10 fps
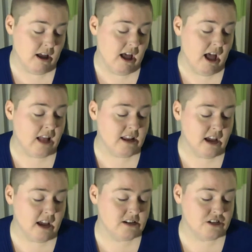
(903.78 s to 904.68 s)
and
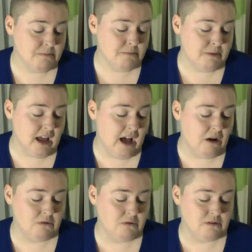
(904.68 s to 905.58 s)
yet he's shipping
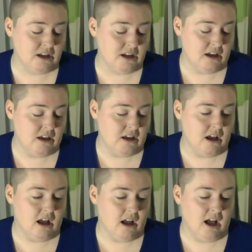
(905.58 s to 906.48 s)
out
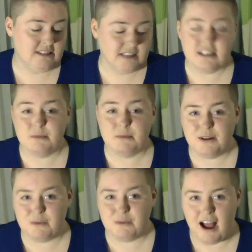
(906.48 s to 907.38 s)
ostensibly
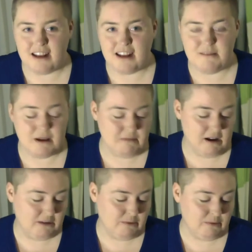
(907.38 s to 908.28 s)
to ride in the big
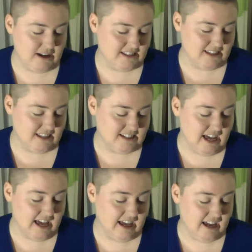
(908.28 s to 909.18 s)
money race of the
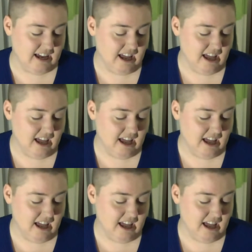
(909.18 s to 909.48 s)
day.